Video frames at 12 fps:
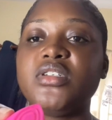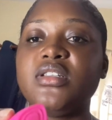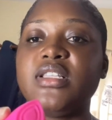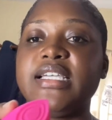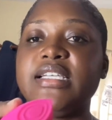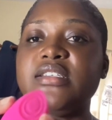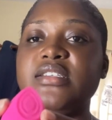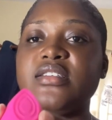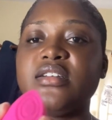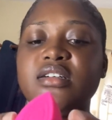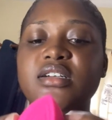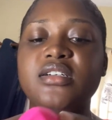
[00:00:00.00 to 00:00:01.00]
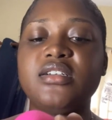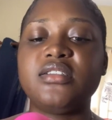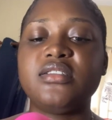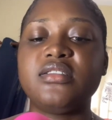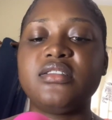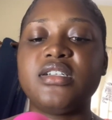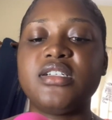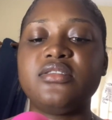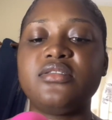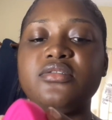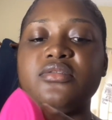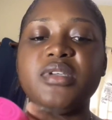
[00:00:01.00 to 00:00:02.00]
the light is on. I
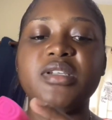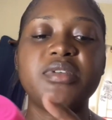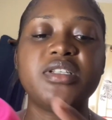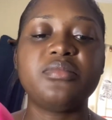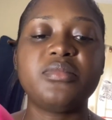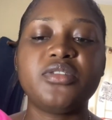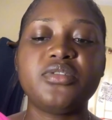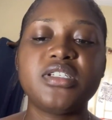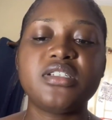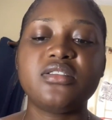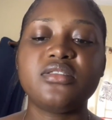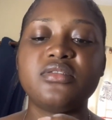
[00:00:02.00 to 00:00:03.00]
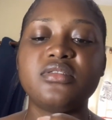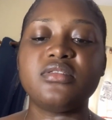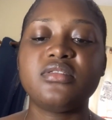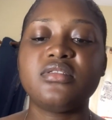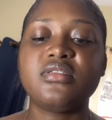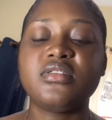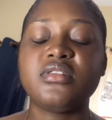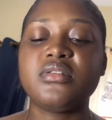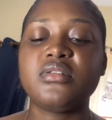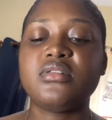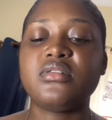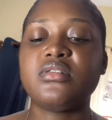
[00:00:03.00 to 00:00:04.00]
don't know, maybe the power is low.
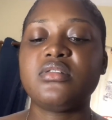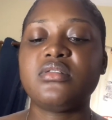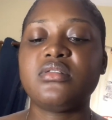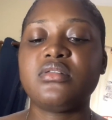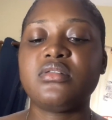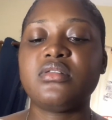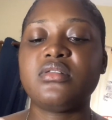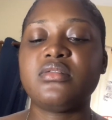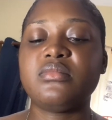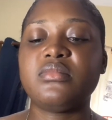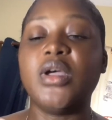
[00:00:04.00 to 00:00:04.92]
Um,